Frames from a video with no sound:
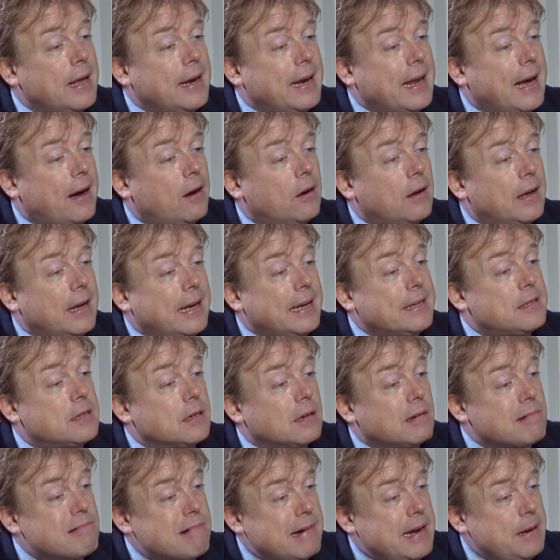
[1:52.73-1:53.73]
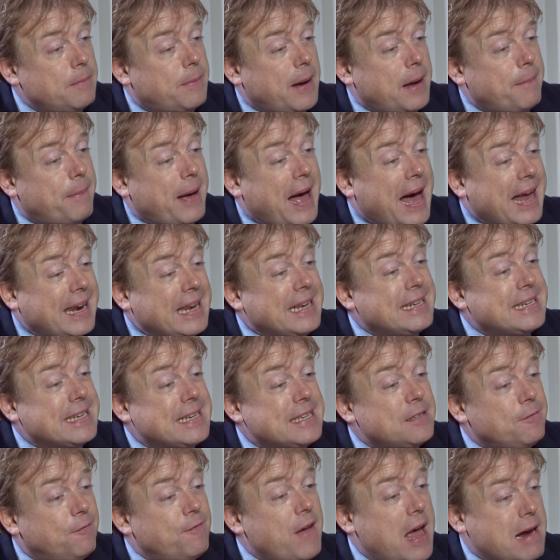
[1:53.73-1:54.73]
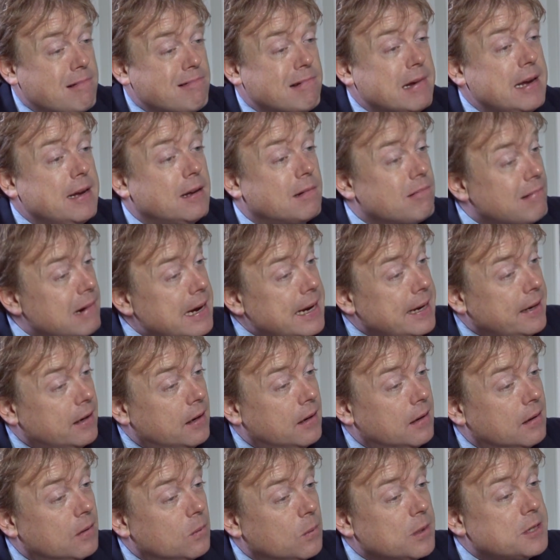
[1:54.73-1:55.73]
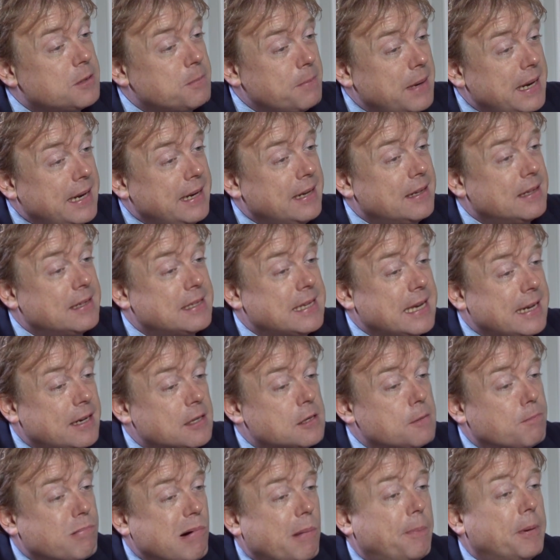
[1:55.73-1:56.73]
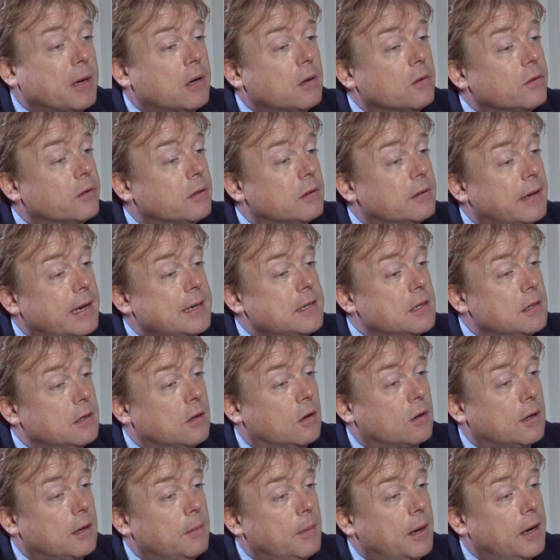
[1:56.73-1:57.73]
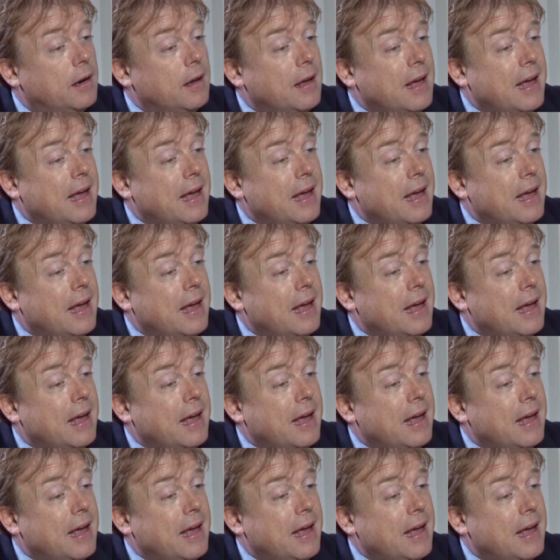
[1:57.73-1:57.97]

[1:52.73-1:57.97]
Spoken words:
Now, it's a green paper and it is very green, which means it is a proper consultation document.